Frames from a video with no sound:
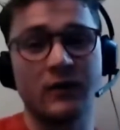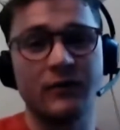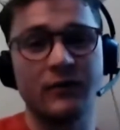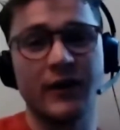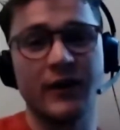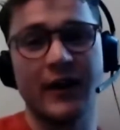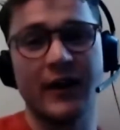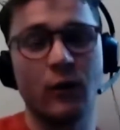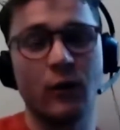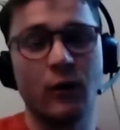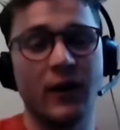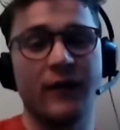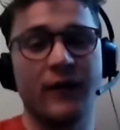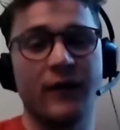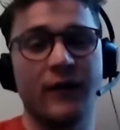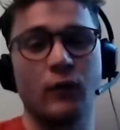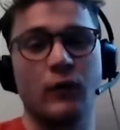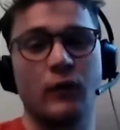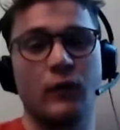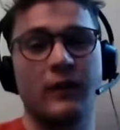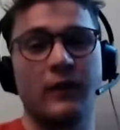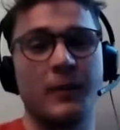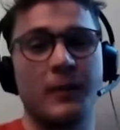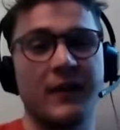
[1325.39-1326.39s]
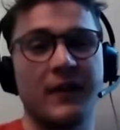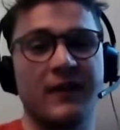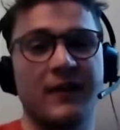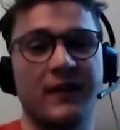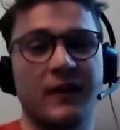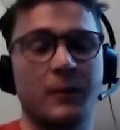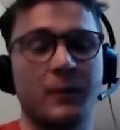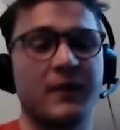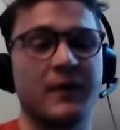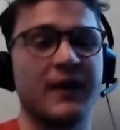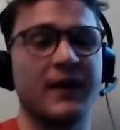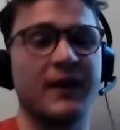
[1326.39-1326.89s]
really all levels of the business,
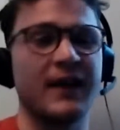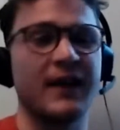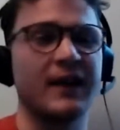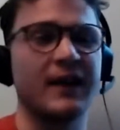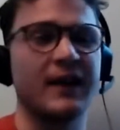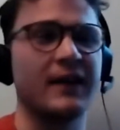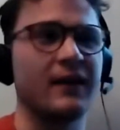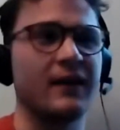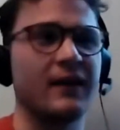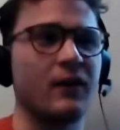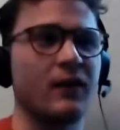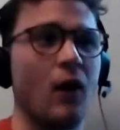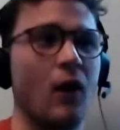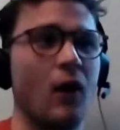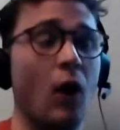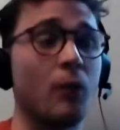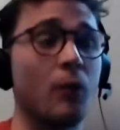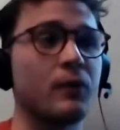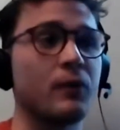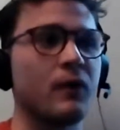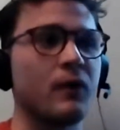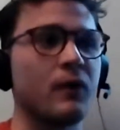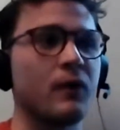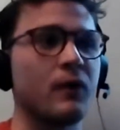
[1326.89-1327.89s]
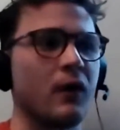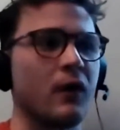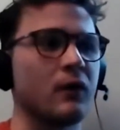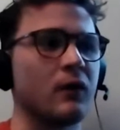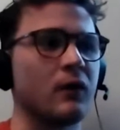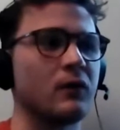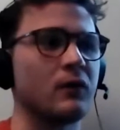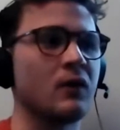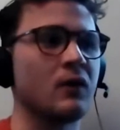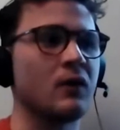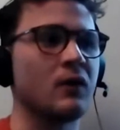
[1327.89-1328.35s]
particularly ops though.